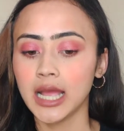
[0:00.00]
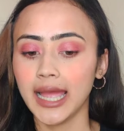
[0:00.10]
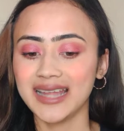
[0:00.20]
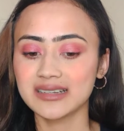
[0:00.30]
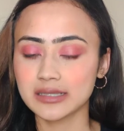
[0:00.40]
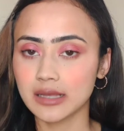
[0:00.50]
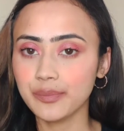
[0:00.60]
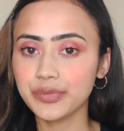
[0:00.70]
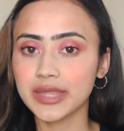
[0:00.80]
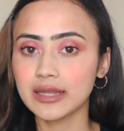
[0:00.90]
and
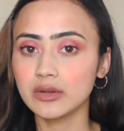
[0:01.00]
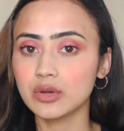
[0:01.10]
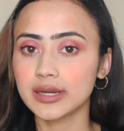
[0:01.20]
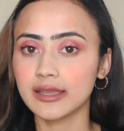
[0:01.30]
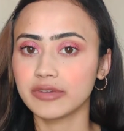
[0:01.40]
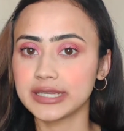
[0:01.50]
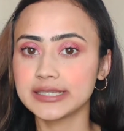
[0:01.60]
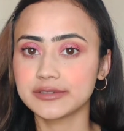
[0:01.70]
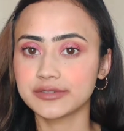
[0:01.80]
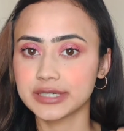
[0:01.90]
some they look like very
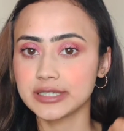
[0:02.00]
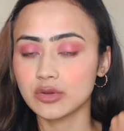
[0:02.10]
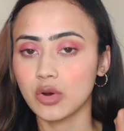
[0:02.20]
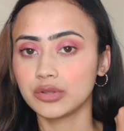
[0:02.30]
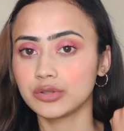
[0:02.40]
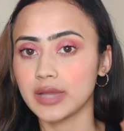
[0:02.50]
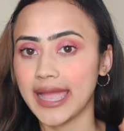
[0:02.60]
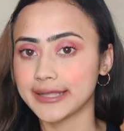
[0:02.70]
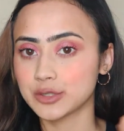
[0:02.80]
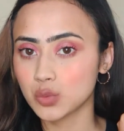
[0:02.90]
different on the
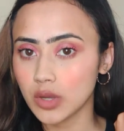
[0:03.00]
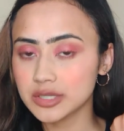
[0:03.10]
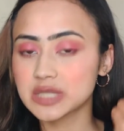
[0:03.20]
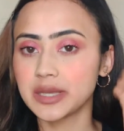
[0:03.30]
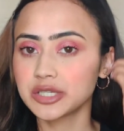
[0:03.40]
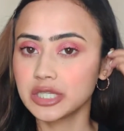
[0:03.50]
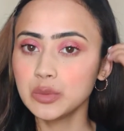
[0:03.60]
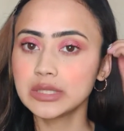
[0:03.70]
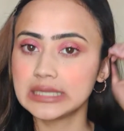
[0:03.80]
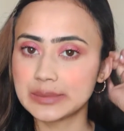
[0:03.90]
hand swatch, especially
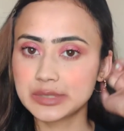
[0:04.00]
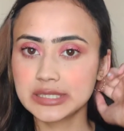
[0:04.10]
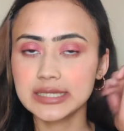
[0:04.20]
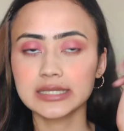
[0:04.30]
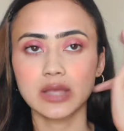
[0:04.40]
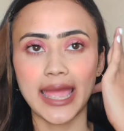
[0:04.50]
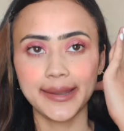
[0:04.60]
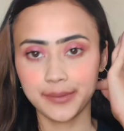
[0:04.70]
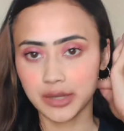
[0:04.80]
with lipsticks and